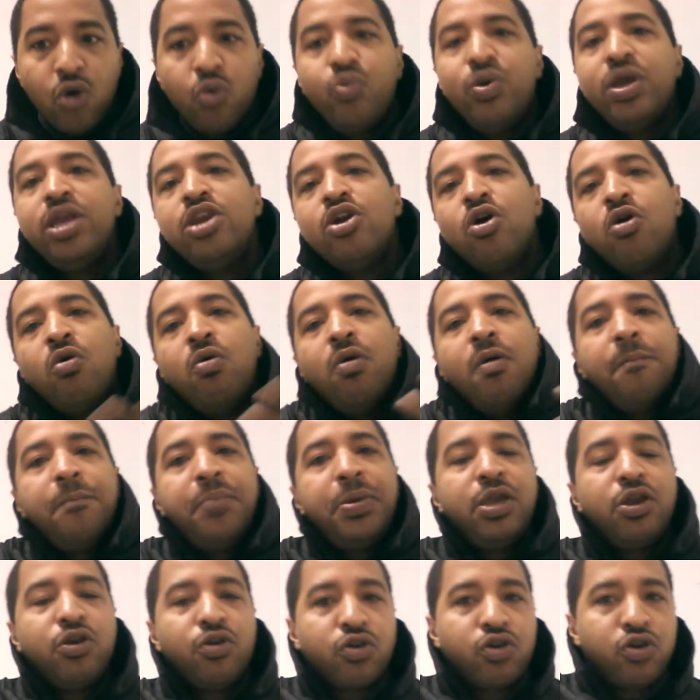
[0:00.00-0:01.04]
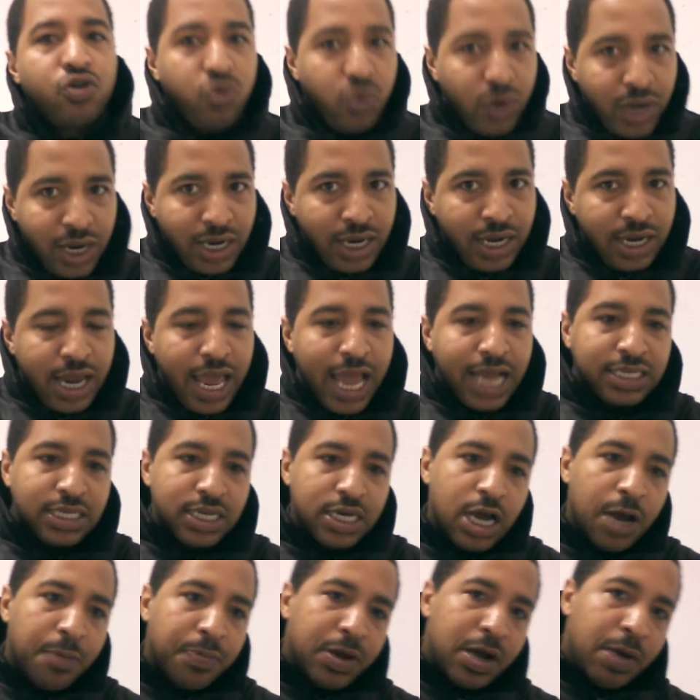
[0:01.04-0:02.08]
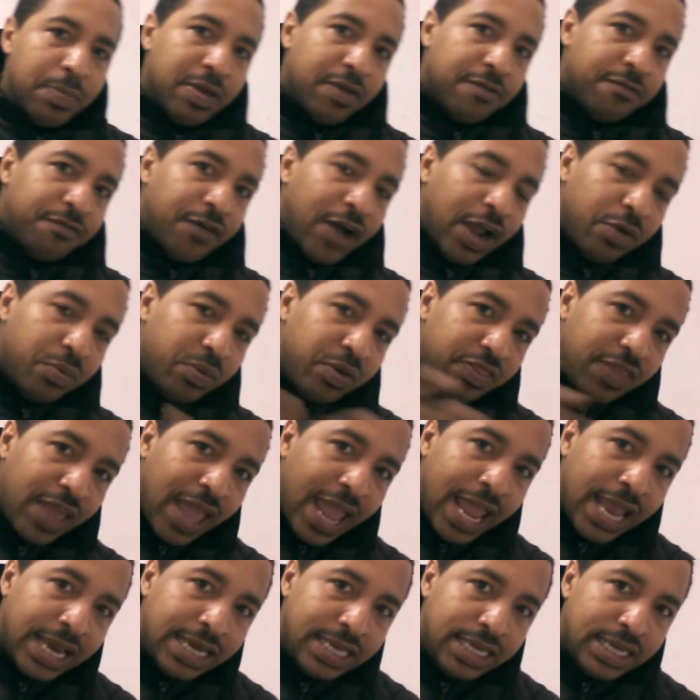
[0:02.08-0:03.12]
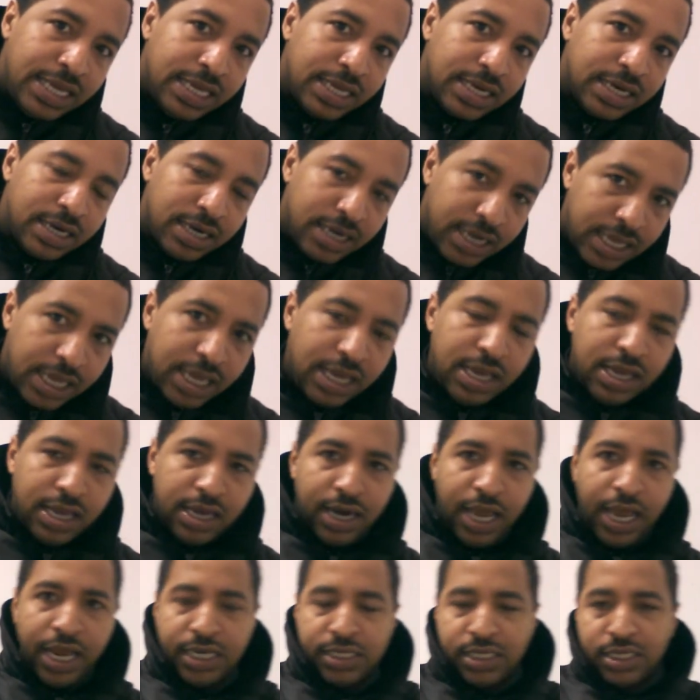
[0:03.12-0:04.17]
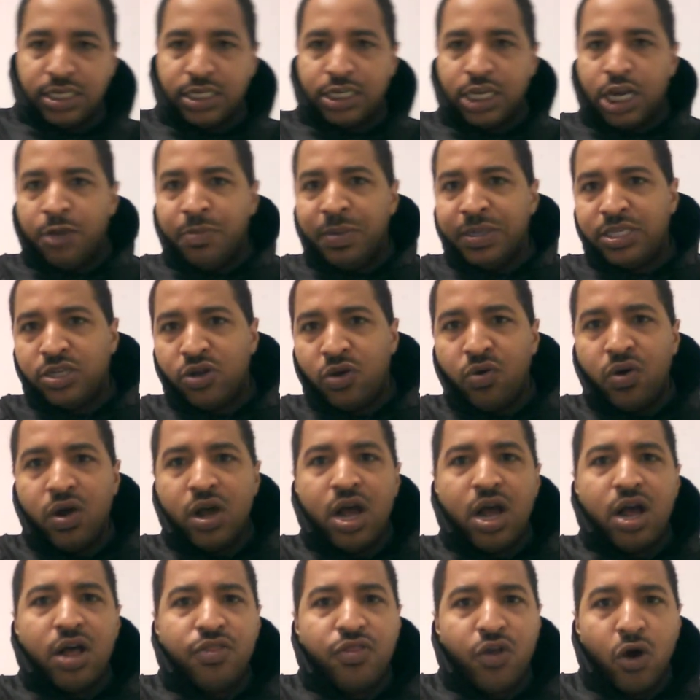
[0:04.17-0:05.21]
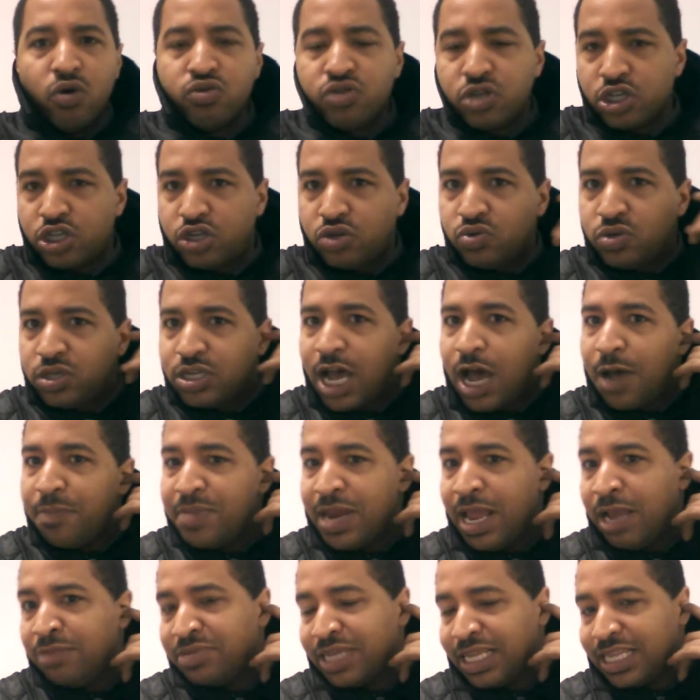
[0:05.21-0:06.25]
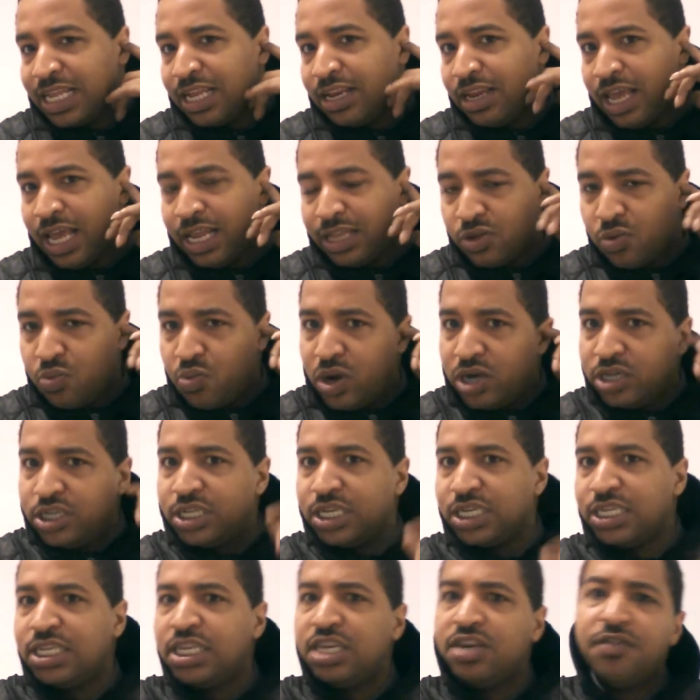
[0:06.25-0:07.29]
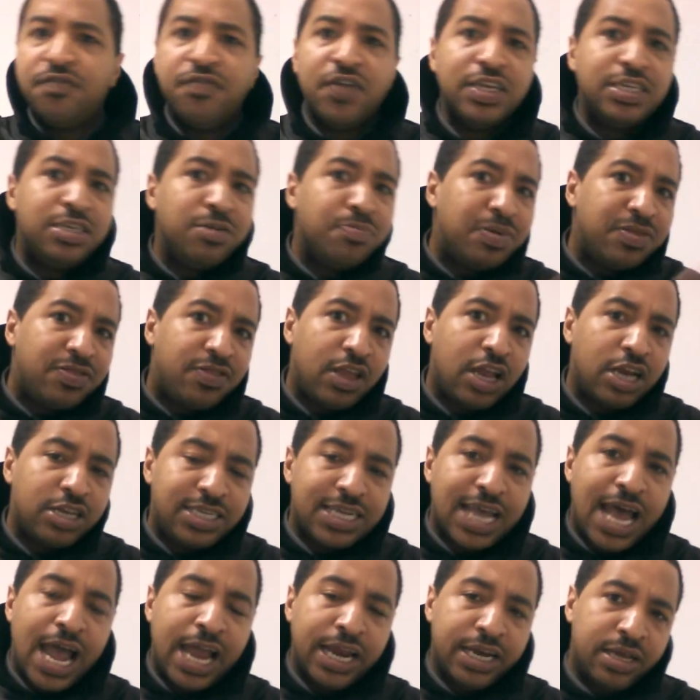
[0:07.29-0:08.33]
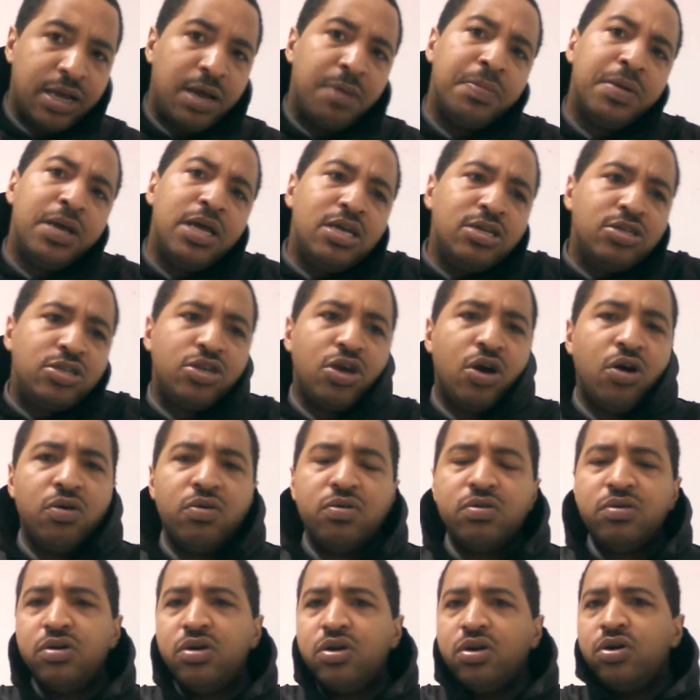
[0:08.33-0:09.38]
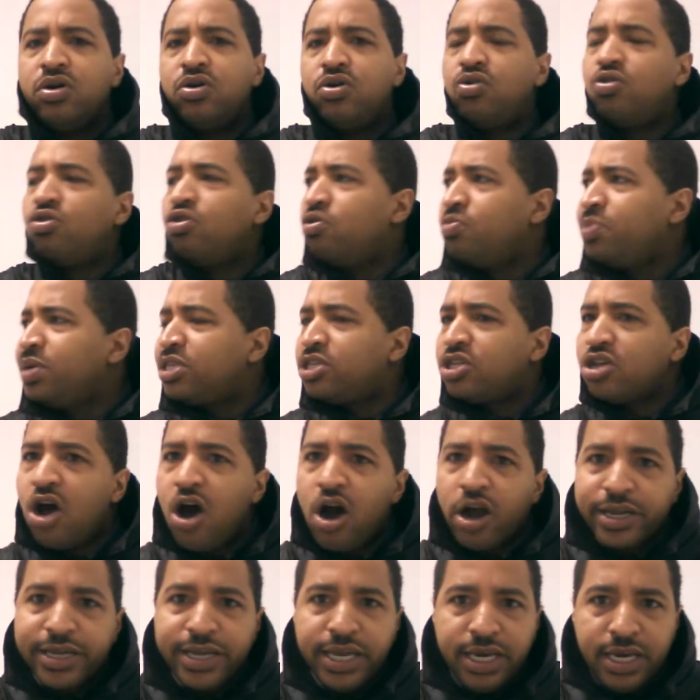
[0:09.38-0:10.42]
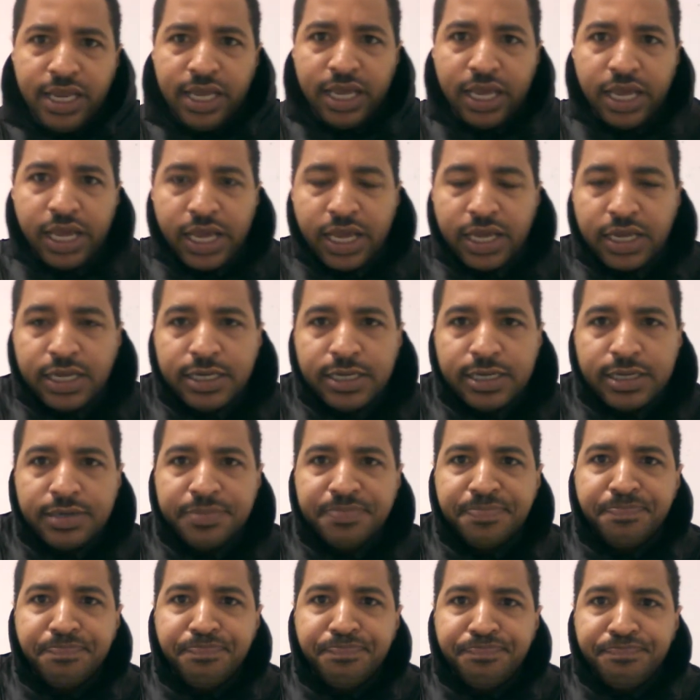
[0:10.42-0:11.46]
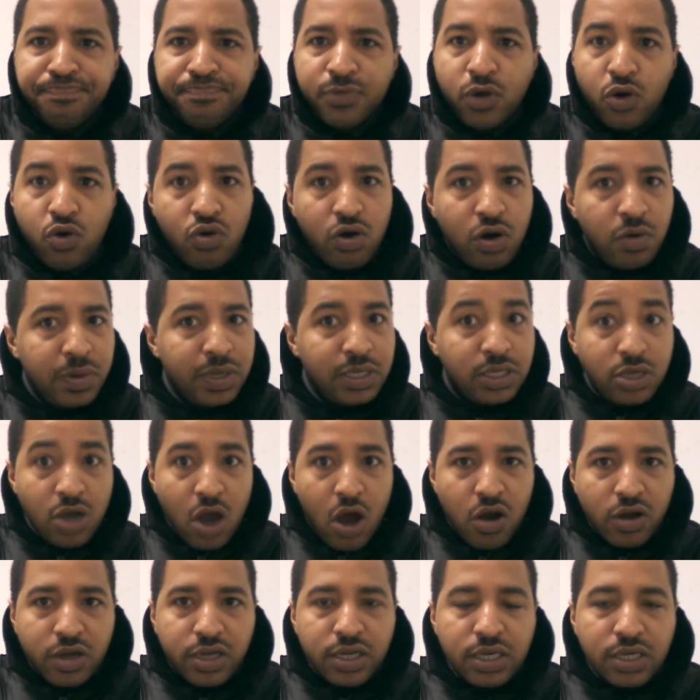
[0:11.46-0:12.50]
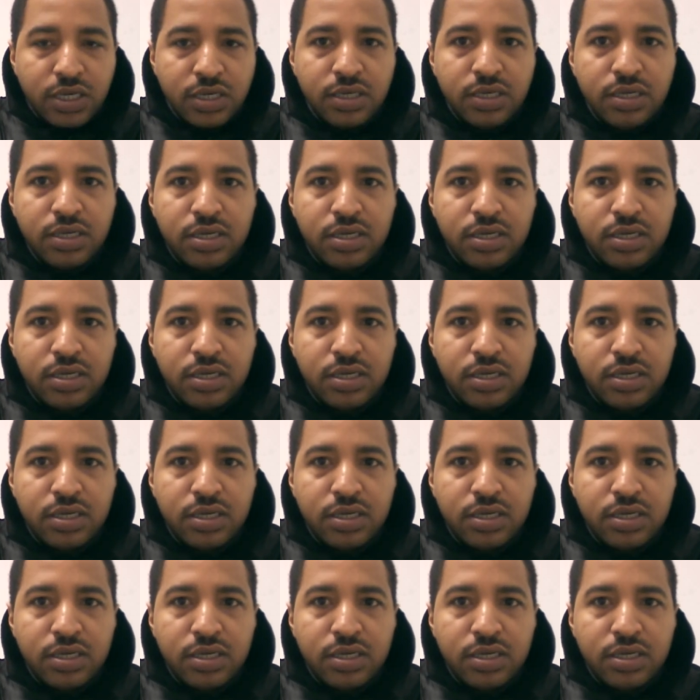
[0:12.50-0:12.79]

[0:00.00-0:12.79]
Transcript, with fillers: We know Peter Quillin has an upcoming fight with Andy Lee, ladies and gentlemen. So those are two top names at the, at the 160 division, but they're tied up. So who are we talking here? Who are we talking?